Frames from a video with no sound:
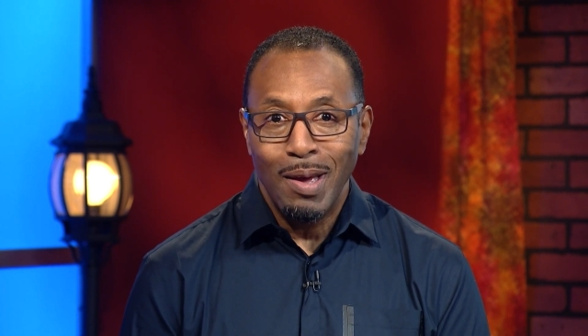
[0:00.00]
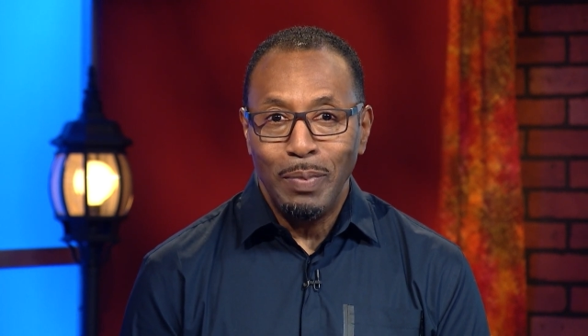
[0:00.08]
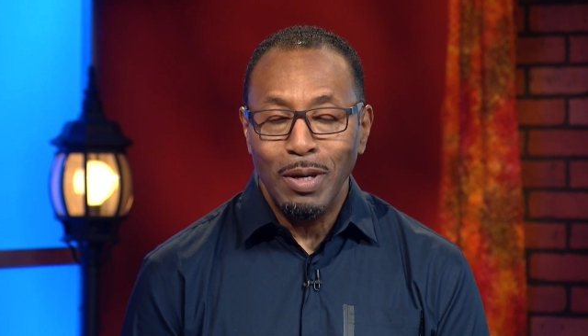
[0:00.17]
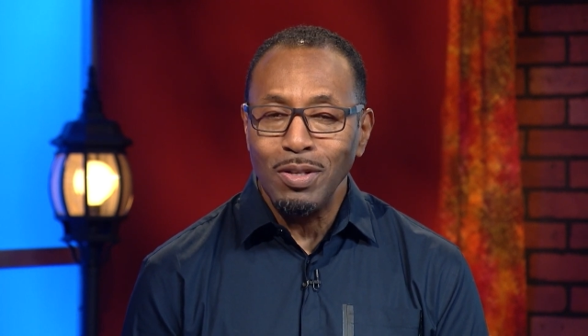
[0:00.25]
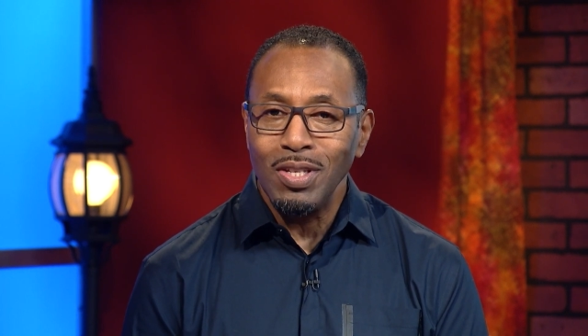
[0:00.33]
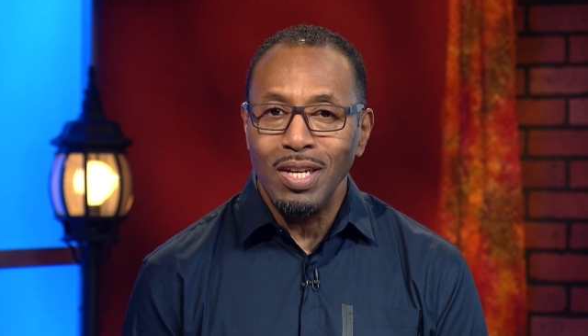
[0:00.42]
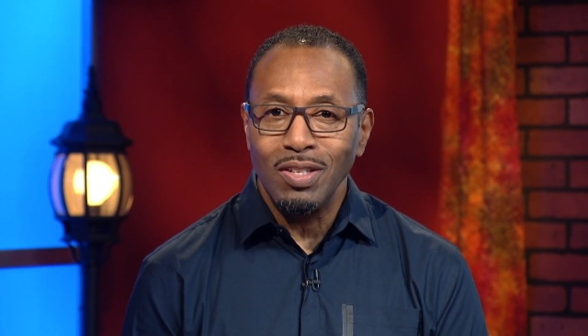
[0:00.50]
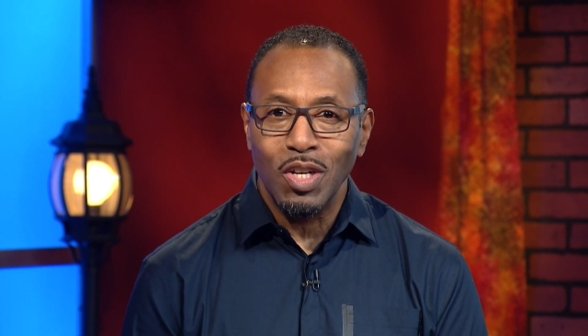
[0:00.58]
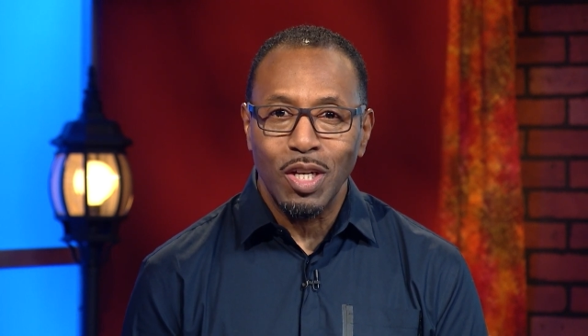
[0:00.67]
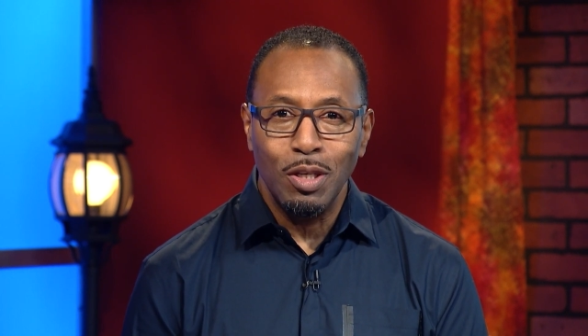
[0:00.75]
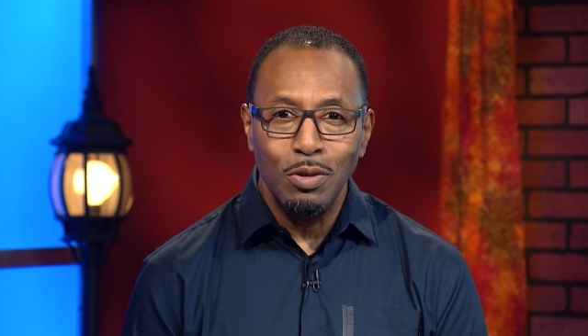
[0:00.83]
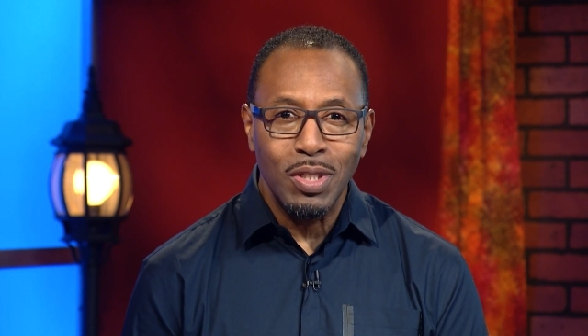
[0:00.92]
Pearson is an
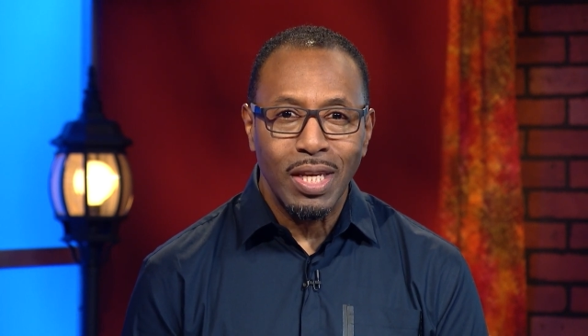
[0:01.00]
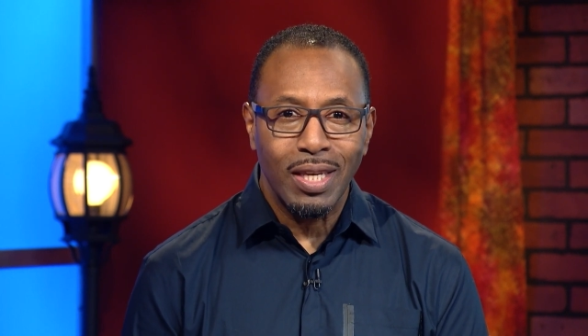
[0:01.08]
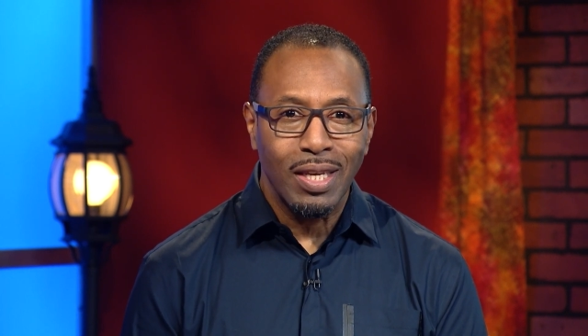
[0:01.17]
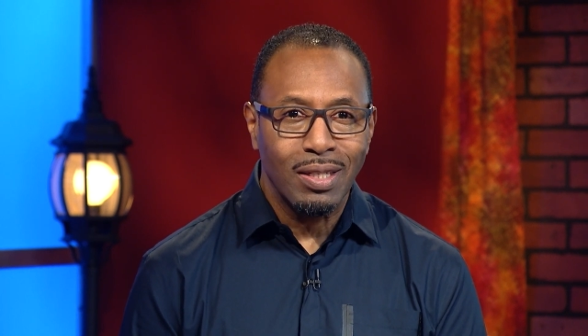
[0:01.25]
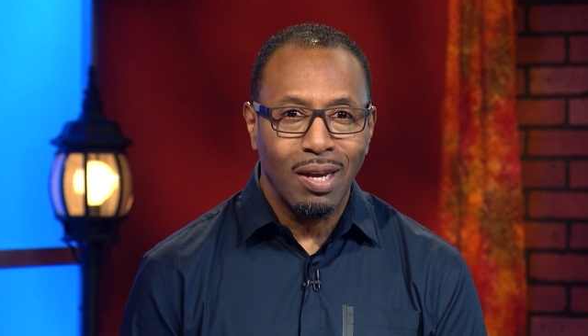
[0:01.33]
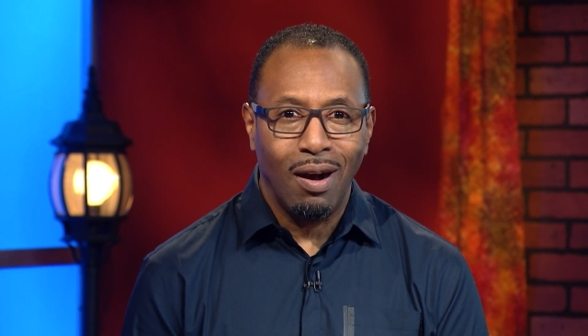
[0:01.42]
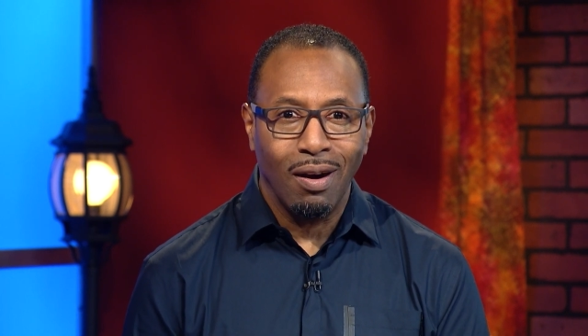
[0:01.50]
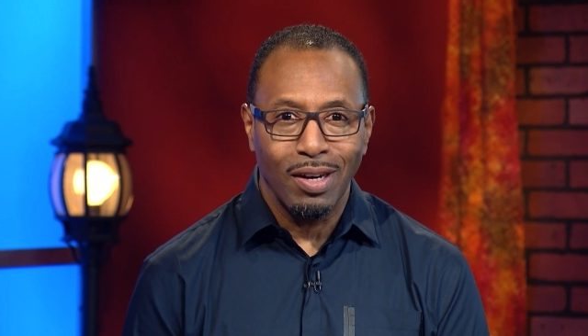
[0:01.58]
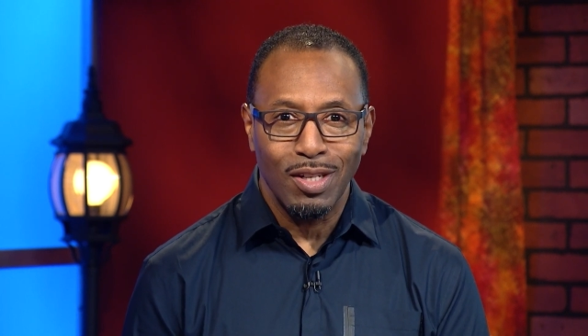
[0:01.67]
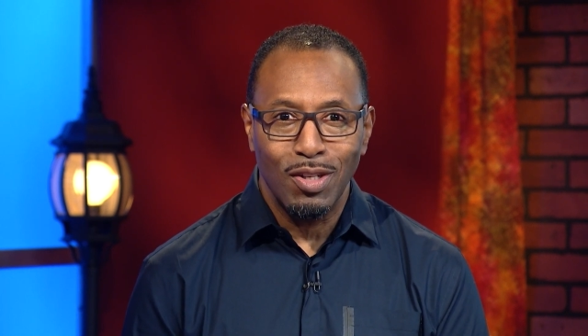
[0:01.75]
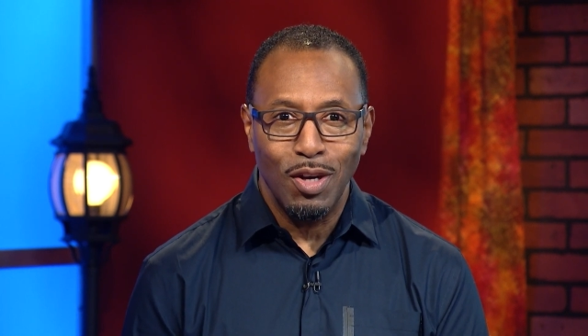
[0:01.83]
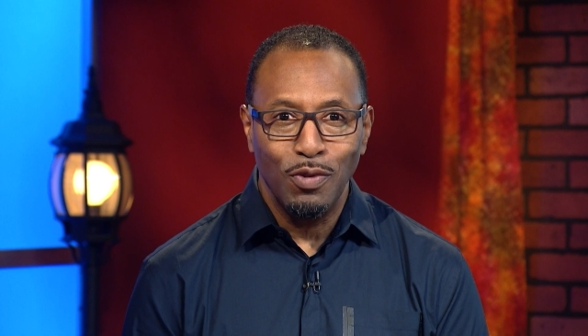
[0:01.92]
acoustic
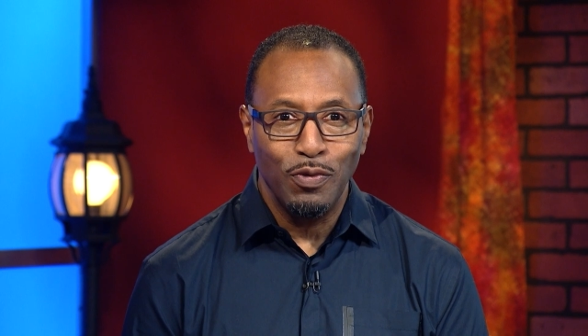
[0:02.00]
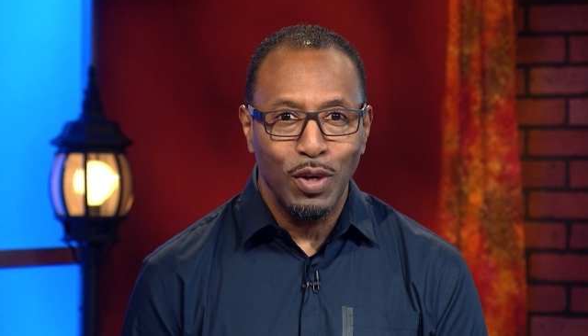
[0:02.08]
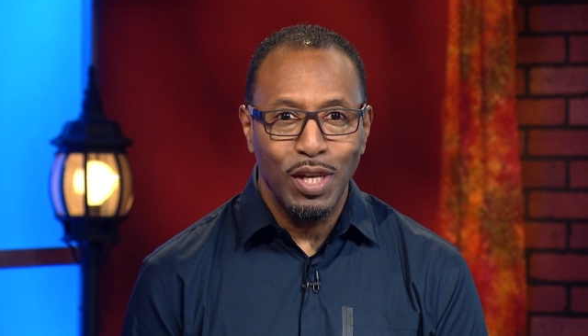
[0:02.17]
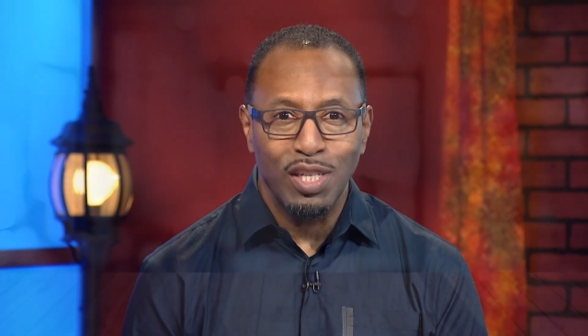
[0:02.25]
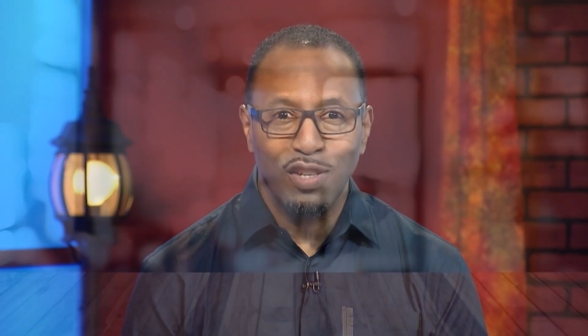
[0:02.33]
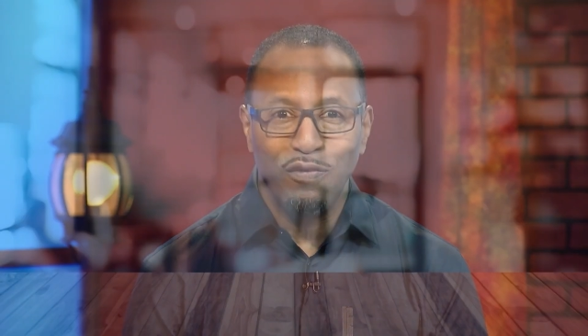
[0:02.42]
guitarist known for his